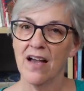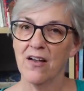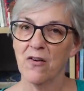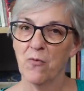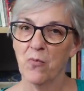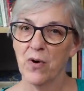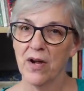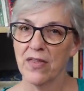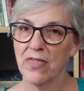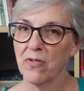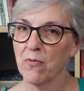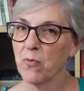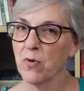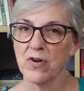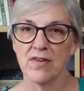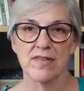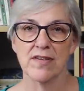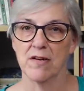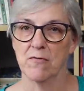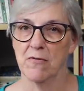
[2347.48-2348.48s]
with
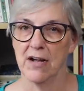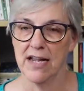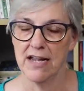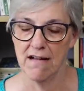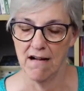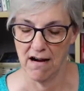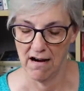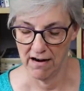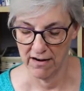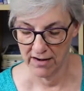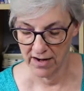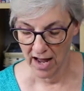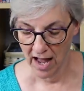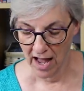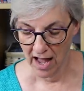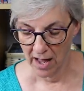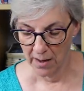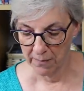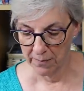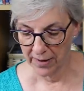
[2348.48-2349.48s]
worsted weight yarn.
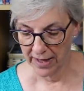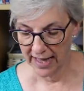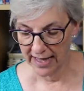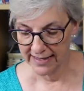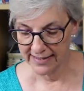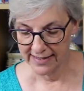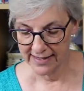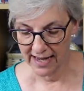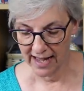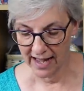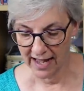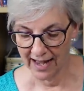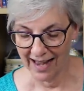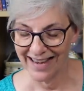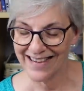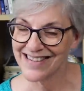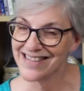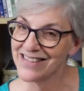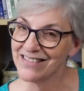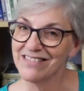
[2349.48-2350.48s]
but
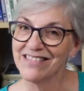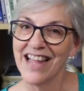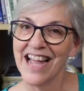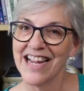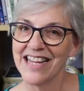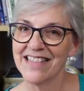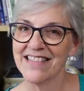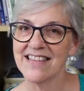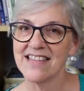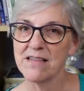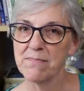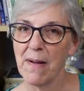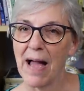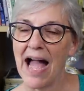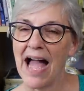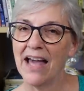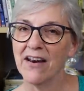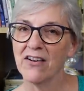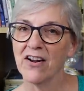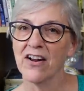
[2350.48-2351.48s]
I still like this
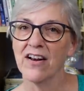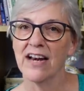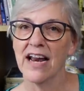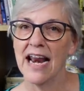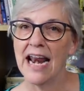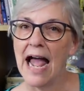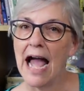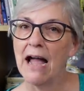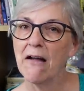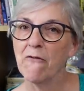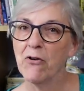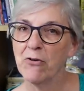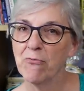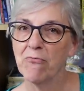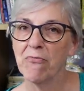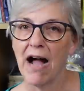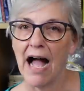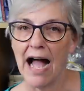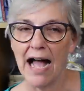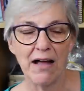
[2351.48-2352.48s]
pattern, and I
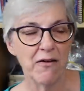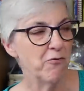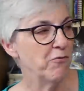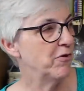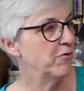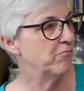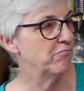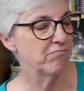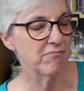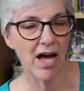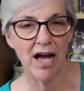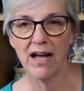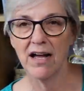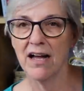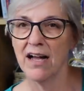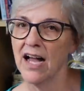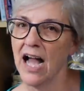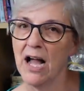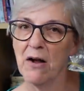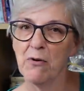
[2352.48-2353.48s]

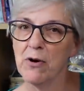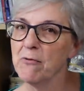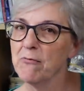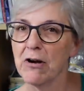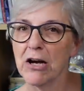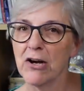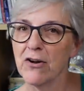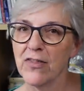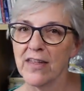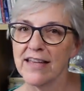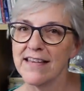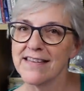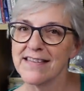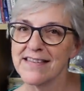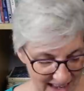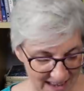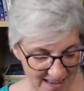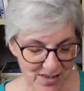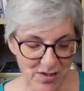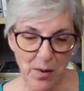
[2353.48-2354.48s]
would wear
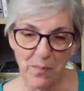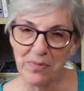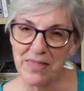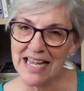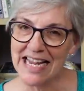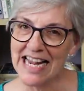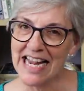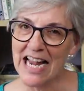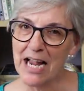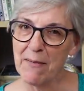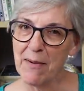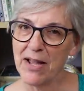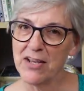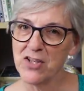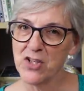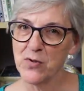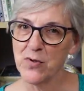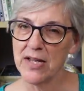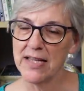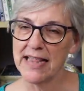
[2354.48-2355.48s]
this. So I'm thinking
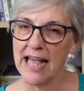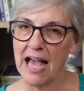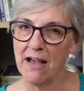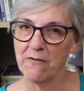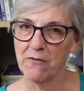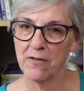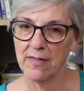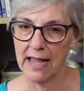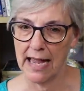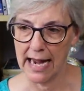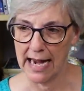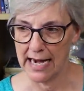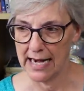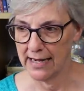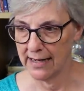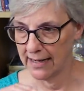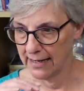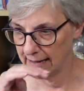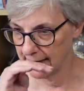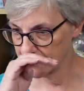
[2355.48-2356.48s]
about doing that for the
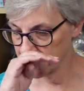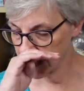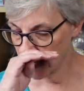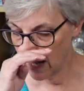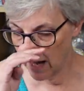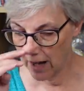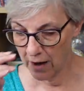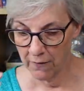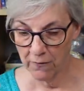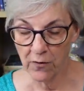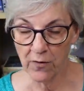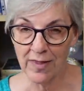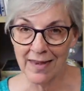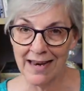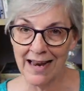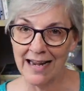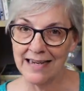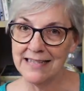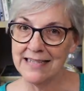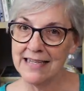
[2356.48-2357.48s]
80s. For the
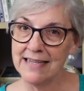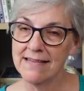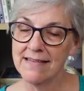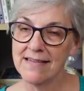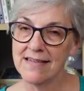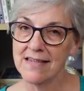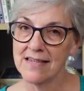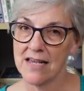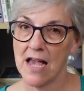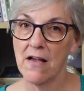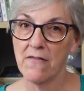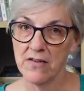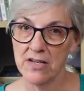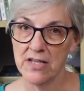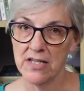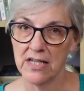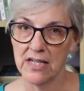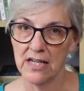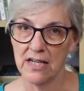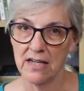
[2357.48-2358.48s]

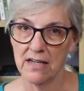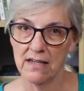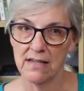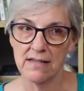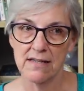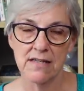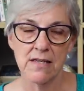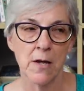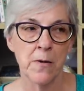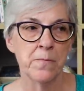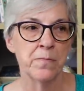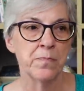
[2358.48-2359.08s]
1970s,